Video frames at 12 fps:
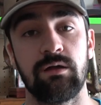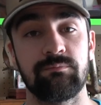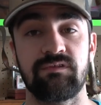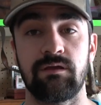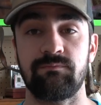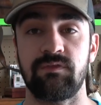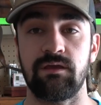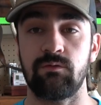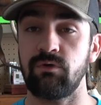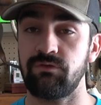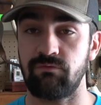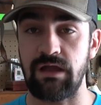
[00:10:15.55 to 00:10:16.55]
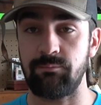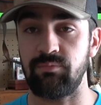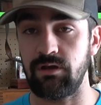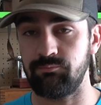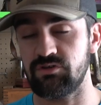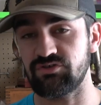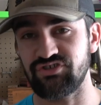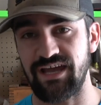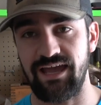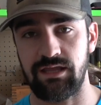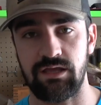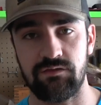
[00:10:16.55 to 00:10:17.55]
Same thing with wrapping up your
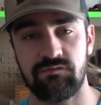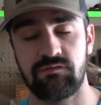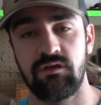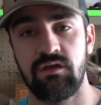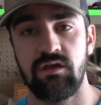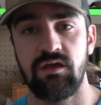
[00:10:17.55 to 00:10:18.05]
jackets.